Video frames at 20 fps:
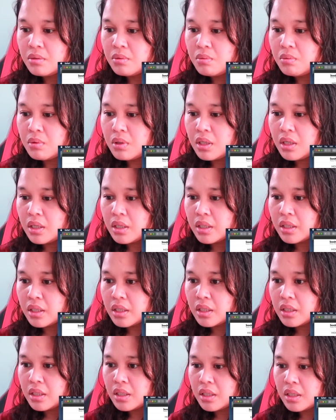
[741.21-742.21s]

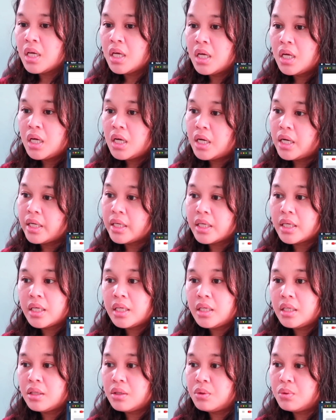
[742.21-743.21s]
Why? I
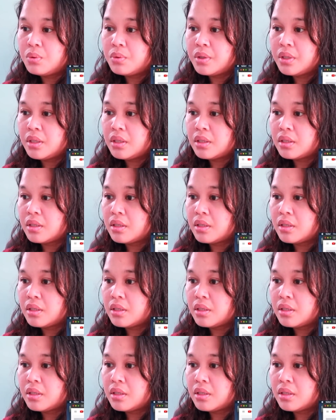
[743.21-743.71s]
cannot do it.